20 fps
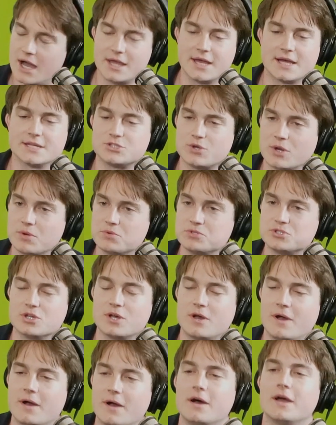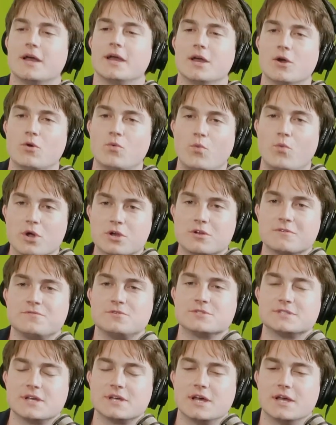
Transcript: Yeah. So it was a wonderful